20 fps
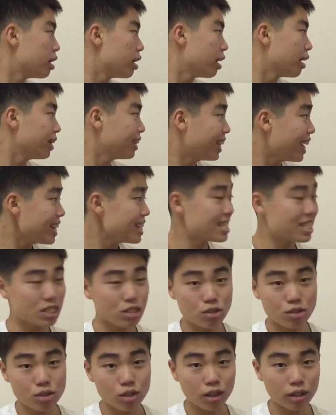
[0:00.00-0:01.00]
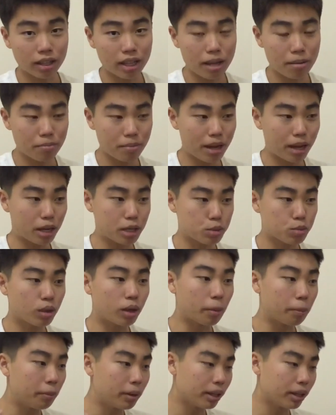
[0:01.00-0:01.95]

and that's still not that bad as well.